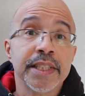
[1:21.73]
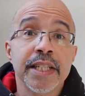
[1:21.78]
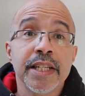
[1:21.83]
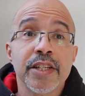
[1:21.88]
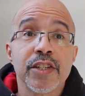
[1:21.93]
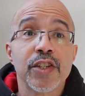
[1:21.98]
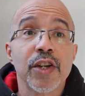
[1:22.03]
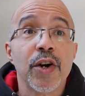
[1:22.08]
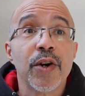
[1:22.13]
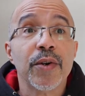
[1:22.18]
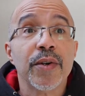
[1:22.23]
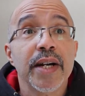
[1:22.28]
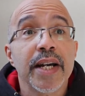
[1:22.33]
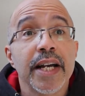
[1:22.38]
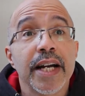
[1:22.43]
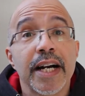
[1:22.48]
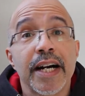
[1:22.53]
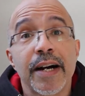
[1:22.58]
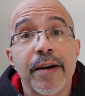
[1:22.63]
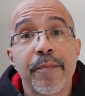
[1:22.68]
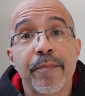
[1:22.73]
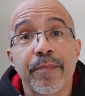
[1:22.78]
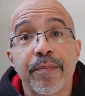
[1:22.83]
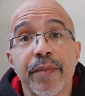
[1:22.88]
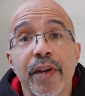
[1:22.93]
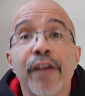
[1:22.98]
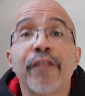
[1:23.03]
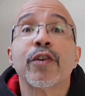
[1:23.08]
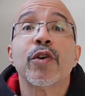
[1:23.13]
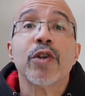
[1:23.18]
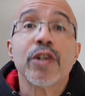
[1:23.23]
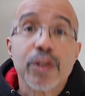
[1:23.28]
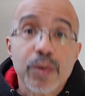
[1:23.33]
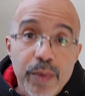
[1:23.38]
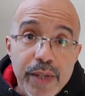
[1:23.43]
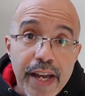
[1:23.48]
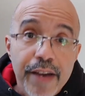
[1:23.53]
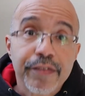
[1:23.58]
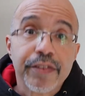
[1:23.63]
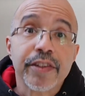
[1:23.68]
So, of course,
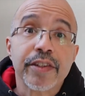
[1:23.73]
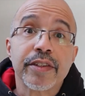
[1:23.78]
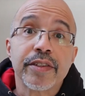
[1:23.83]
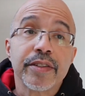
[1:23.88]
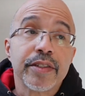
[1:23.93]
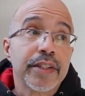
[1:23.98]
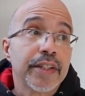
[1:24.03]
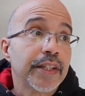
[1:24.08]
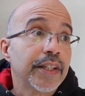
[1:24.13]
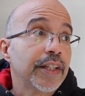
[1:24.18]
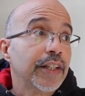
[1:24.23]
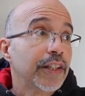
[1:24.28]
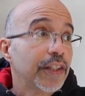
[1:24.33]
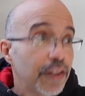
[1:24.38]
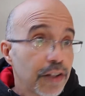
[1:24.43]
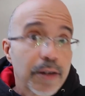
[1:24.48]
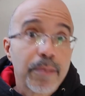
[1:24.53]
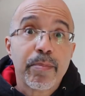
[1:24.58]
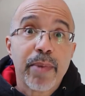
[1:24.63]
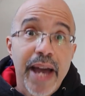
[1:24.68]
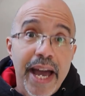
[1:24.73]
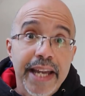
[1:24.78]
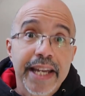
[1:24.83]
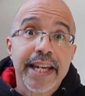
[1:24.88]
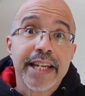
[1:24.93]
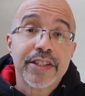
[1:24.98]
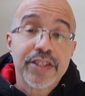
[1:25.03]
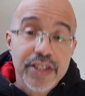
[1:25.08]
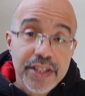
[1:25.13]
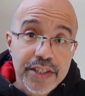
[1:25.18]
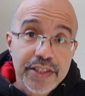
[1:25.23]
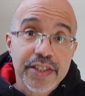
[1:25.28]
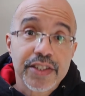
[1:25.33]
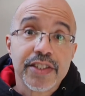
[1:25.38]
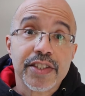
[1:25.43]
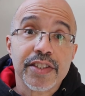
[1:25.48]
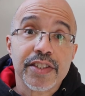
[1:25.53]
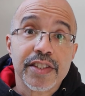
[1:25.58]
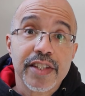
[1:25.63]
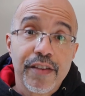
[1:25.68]
we have to look back at
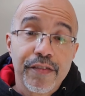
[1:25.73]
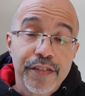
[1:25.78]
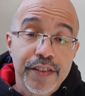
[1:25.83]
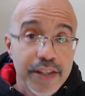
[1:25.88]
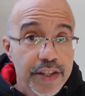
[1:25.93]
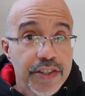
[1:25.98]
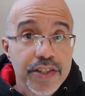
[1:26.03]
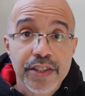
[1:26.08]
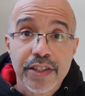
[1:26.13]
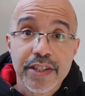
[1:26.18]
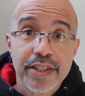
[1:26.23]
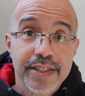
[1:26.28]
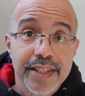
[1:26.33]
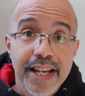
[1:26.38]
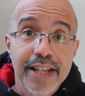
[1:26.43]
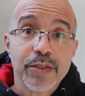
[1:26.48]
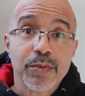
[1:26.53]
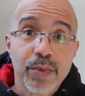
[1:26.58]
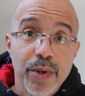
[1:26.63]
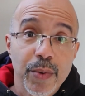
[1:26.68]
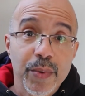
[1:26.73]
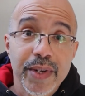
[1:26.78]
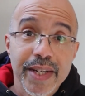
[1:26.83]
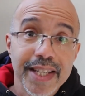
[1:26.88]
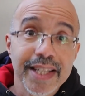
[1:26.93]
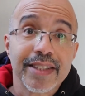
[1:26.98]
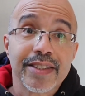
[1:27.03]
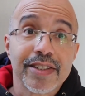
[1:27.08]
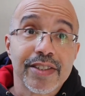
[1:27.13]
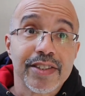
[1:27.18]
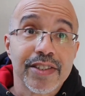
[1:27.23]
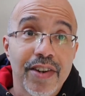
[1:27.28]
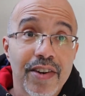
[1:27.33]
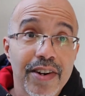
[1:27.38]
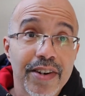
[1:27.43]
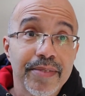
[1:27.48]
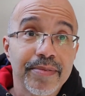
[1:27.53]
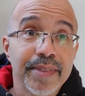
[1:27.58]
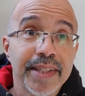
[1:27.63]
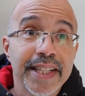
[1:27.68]
Jesus' definition because that's where we need to
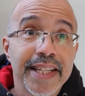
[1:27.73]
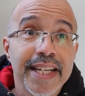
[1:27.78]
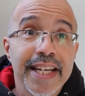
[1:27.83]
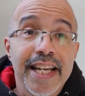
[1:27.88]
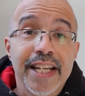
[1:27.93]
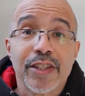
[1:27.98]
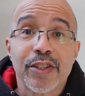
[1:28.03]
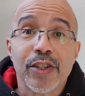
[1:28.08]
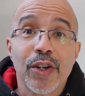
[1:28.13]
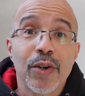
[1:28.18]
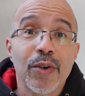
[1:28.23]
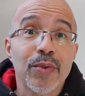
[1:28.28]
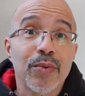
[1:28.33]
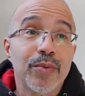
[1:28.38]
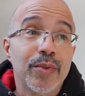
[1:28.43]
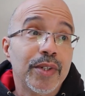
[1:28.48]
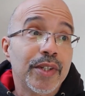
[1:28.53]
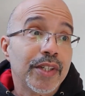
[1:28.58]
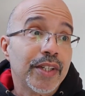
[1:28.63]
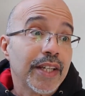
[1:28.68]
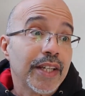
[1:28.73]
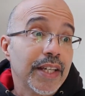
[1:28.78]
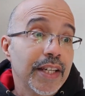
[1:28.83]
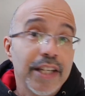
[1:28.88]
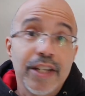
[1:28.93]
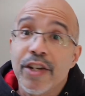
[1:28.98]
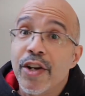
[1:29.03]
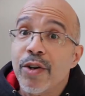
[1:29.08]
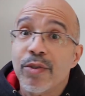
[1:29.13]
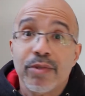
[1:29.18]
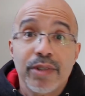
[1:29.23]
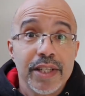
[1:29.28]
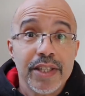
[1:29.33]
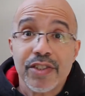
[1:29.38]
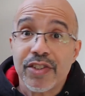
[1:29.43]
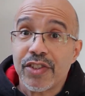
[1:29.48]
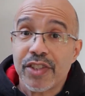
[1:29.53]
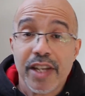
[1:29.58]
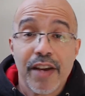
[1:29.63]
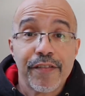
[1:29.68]
start. And so,
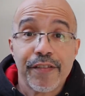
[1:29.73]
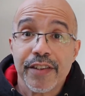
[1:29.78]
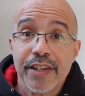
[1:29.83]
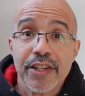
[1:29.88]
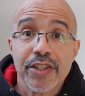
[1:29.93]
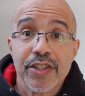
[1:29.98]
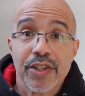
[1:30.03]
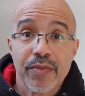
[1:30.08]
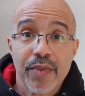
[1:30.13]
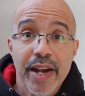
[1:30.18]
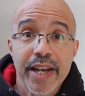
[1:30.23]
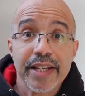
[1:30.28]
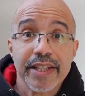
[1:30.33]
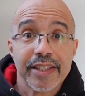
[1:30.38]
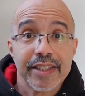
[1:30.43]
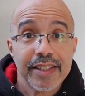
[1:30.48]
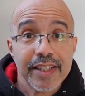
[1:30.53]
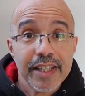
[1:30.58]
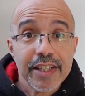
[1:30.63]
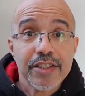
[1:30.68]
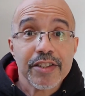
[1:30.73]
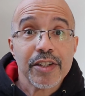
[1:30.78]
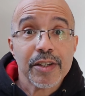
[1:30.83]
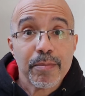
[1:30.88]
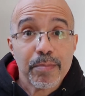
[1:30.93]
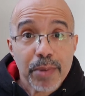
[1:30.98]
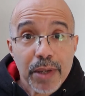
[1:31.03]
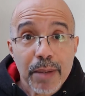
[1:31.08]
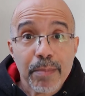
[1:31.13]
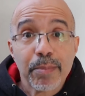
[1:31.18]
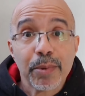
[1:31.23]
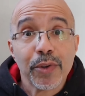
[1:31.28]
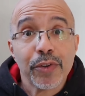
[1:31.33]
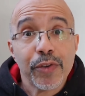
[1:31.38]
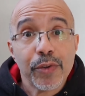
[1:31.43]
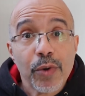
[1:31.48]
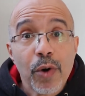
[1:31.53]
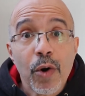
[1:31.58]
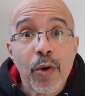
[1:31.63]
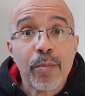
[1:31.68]
his definition, right? Teaching people
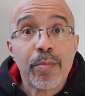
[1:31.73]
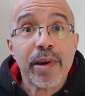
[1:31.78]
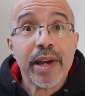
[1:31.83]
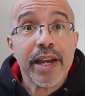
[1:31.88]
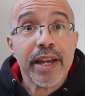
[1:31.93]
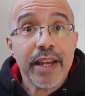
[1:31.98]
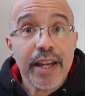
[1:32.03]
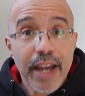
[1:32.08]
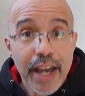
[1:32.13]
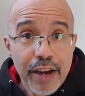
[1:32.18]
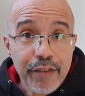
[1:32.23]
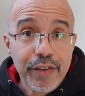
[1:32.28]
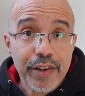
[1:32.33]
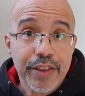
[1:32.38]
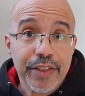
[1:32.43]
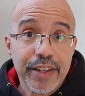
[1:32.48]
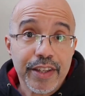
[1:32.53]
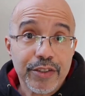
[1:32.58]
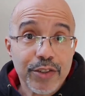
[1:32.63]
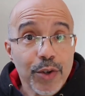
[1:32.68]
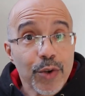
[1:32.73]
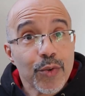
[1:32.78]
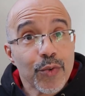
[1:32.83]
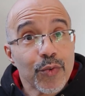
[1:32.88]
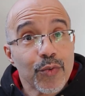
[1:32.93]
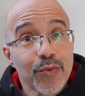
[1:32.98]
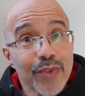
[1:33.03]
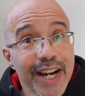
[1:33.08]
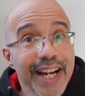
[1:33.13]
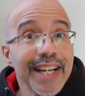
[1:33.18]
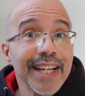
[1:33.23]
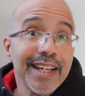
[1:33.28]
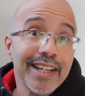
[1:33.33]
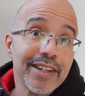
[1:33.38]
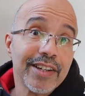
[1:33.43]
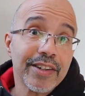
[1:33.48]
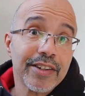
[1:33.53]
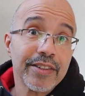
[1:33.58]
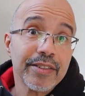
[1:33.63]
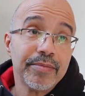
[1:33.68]
to obey everything. So right
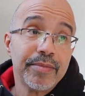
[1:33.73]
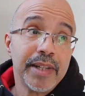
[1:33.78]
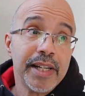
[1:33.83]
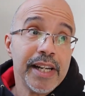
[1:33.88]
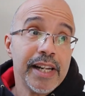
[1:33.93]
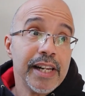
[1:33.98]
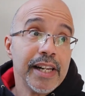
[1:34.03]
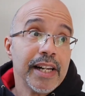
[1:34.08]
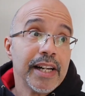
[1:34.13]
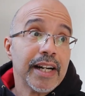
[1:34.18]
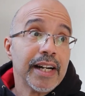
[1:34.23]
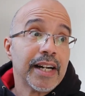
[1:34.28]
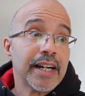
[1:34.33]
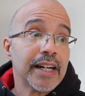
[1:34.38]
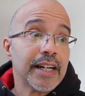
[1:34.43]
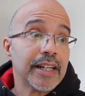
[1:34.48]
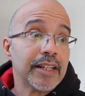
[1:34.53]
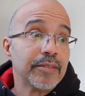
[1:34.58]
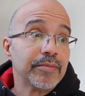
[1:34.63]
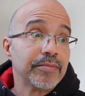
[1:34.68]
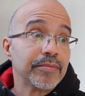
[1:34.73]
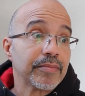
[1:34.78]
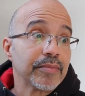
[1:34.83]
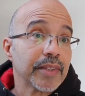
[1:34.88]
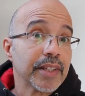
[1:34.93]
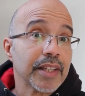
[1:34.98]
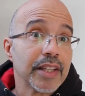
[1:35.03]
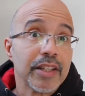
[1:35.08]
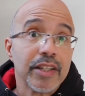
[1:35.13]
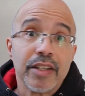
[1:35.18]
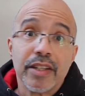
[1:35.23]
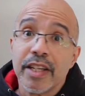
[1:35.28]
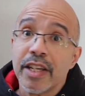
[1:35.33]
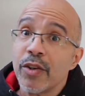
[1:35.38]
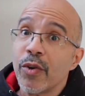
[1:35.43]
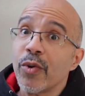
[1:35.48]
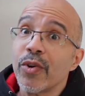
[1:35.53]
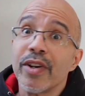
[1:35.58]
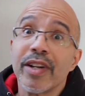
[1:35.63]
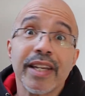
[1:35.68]
here, in
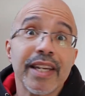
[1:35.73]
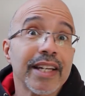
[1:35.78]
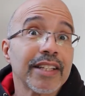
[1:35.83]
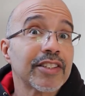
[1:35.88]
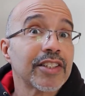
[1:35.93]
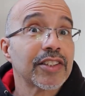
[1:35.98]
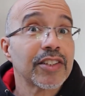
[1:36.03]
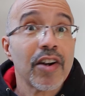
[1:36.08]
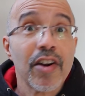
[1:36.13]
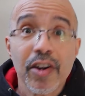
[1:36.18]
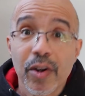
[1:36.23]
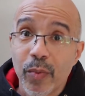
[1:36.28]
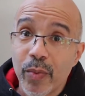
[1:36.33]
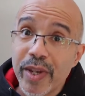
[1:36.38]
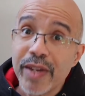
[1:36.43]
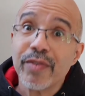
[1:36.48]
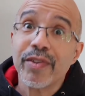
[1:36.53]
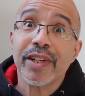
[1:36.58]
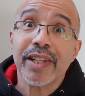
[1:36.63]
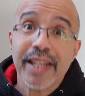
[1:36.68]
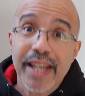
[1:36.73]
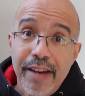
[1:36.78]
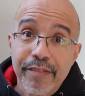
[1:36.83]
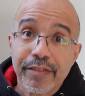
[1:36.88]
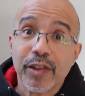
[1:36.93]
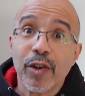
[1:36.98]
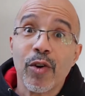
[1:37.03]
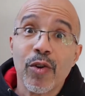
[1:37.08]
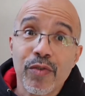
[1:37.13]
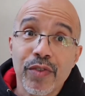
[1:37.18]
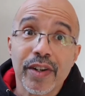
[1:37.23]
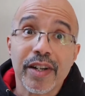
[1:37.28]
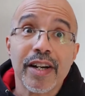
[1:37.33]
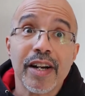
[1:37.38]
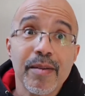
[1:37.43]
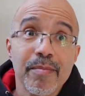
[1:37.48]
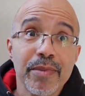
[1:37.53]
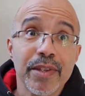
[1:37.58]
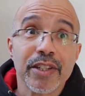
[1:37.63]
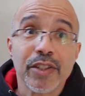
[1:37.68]
order to get started, we really have to
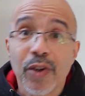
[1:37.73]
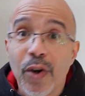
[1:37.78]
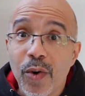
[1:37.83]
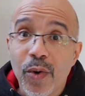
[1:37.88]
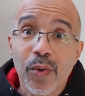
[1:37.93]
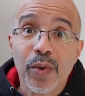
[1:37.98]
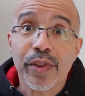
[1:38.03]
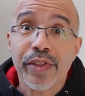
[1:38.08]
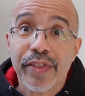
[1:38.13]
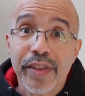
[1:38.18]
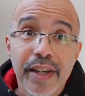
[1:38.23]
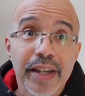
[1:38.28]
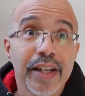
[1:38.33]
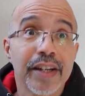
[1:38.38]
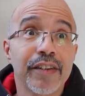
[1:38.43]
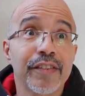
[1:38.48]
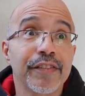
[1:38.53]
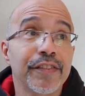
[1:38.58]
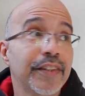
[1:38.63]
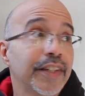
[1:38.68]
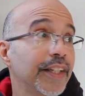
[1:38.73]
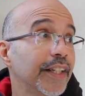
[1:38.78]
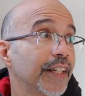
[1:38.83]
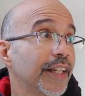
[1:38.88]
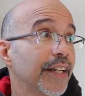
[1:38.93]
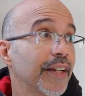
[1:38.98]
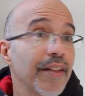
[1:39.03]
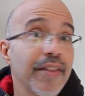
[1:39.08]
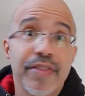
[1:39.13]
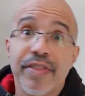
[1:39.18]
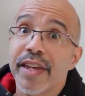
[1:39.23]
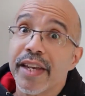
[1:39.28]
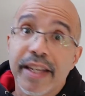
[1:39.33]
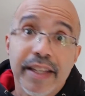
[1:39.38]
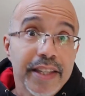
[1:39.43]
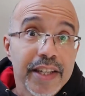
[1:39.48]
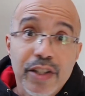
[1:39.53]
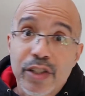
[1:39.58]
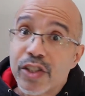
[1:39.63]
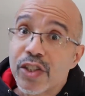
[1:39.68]
overcome this whole thing of
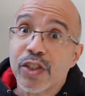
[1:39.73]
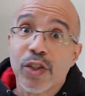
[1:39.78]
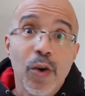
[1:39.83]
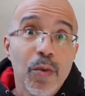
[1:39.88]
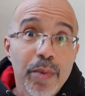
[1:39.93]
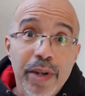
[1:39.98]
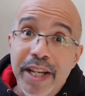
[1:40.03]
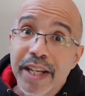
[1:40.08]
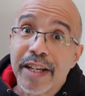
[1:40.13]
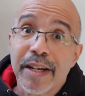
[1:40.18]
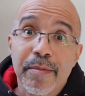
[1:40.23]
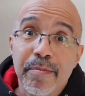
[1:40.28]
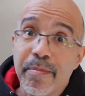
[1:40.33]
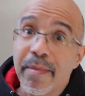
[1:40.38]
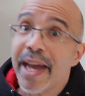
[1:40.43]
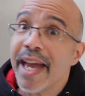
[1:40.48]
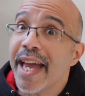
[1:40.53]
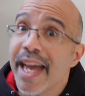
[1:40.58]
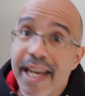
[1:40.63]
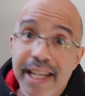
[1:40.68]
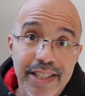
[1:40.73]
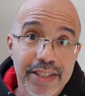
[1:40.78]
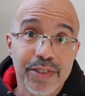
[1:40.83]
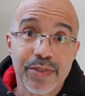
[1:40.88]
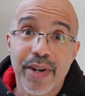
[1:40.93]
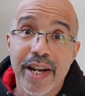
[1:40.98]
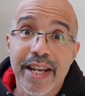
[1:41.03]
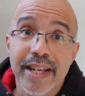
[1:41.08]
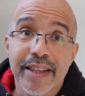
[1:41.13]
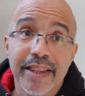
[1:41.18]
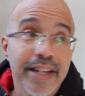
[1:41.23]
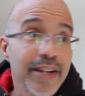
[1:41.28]
thinking there's so many commands, right?